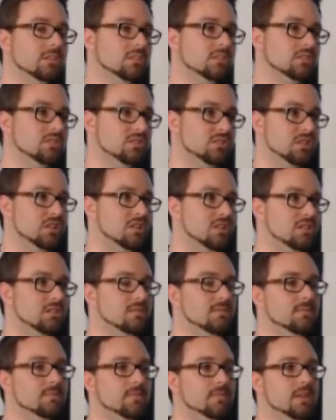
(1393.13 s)
So
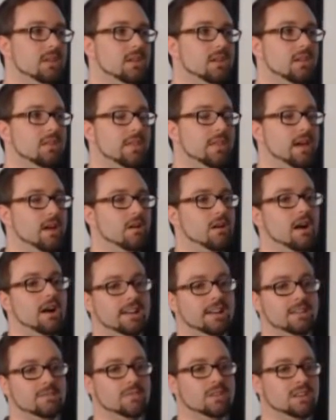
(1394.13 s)
their
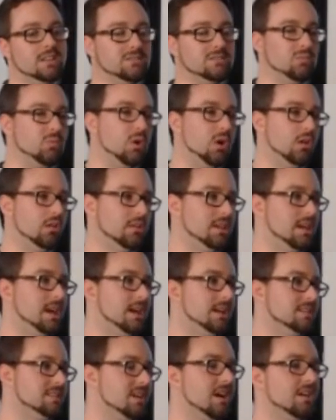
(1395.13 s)
argument is, well, yeah,
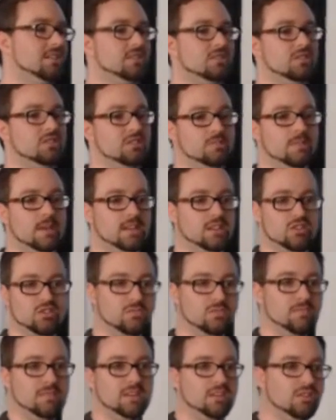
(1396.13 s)
it's hard to use, but you
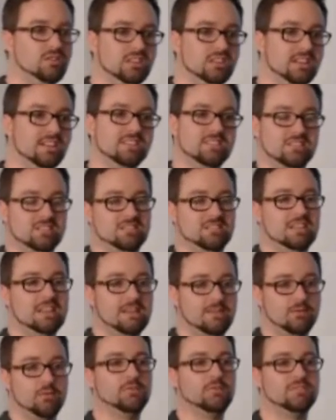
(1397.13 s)
shouldn't be using it. Just
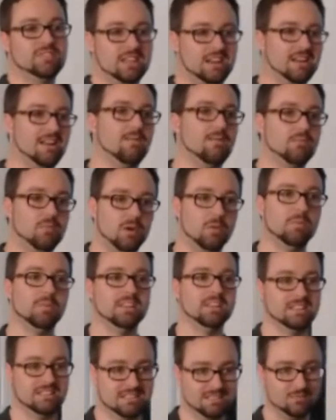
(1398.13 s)
if we've set it up
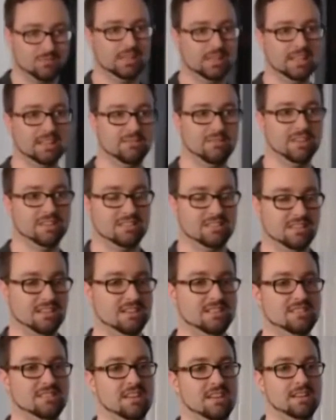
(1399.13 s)
properly, just believe us that
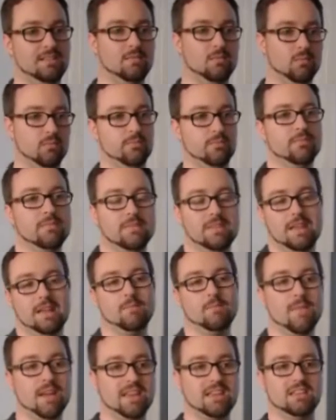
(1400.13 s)
it's like
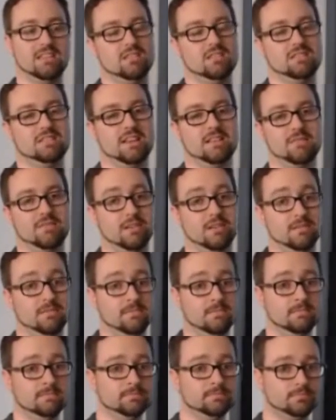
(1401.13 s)
making you safer.
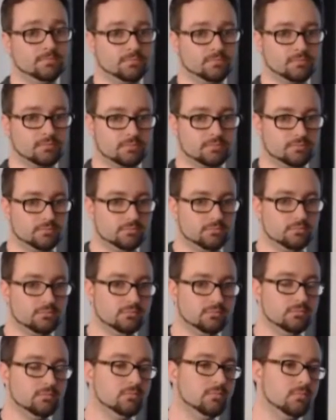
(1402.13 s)
So that make
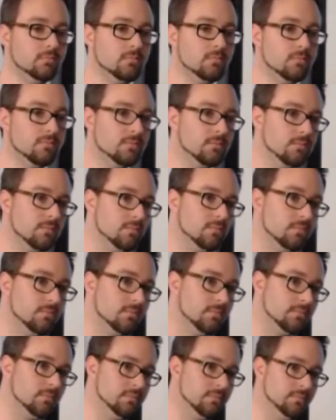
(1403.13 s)
Red Hat and things
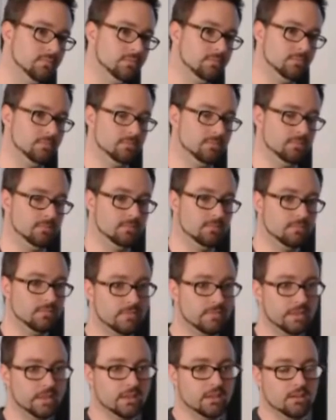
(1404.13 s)
more secure because
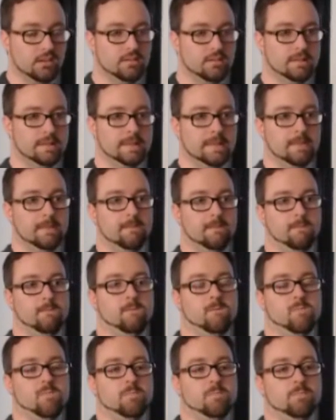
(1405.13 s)
that's enabled by
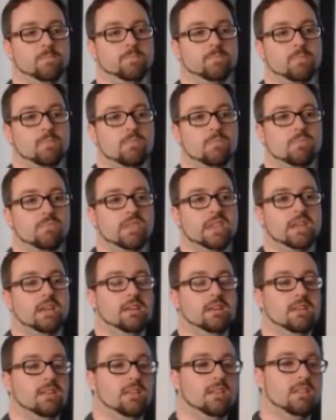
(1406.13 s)
default and presumably
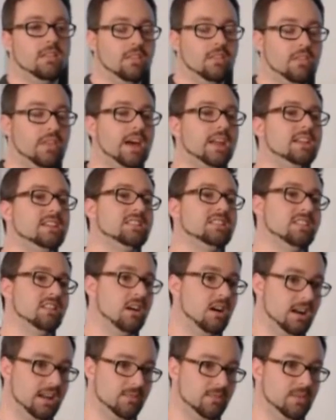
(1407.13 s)
set up correctly. That is the
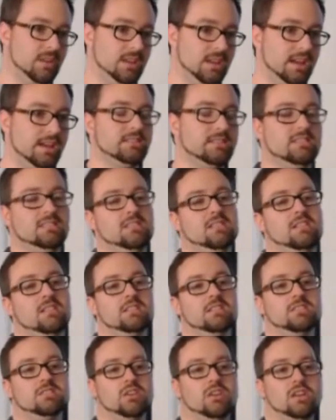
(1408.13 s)
argument, yes.
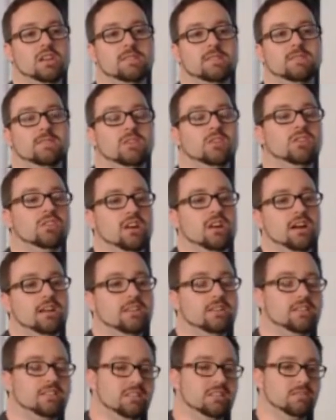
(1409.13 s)
So if you are
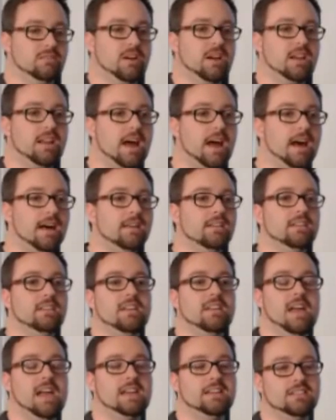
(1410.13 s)
using Red Hat
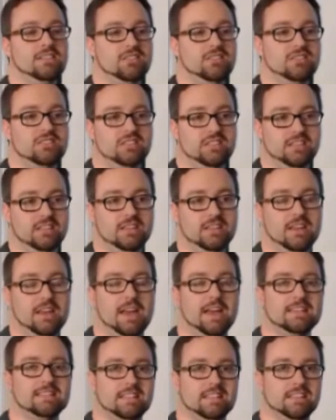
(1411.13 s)
and you're using
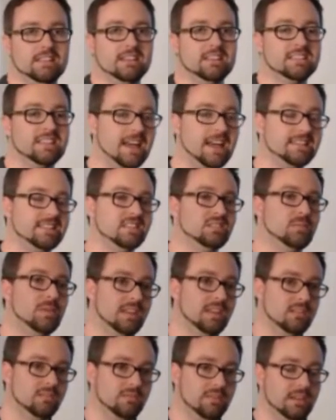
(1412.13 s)
SE Linux as it's being
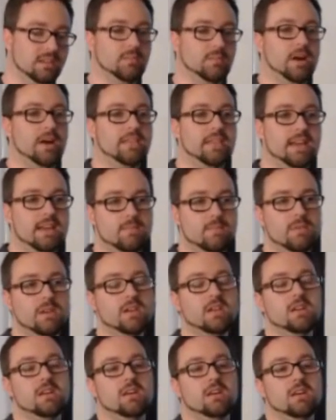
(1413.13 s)
configured by them,
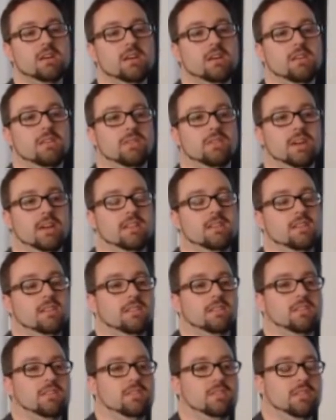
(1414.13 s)
then
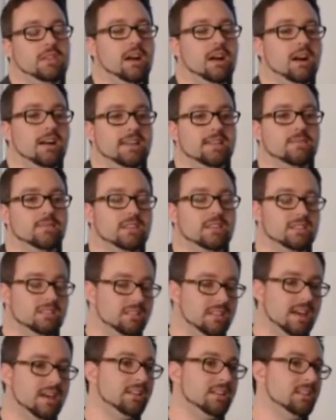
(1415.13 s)
the argument is
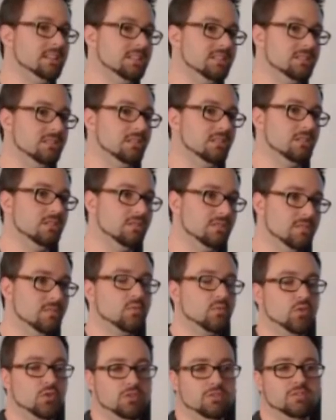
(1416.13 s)
that you've
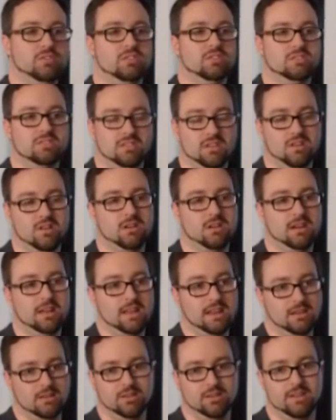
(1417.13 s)
improved your security
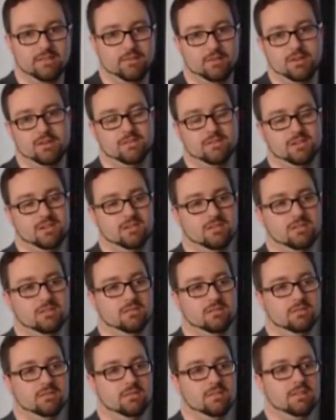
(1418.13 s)
and you'll never even
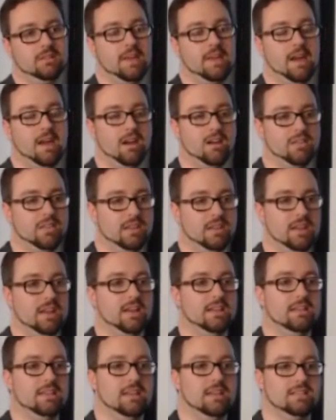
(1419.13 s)
care that
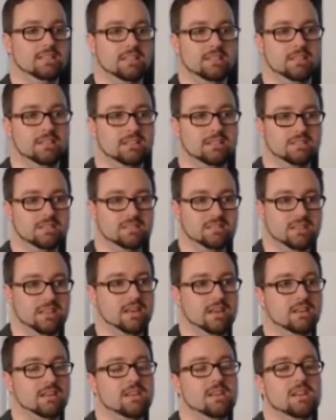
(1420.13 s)
SE Linux is there.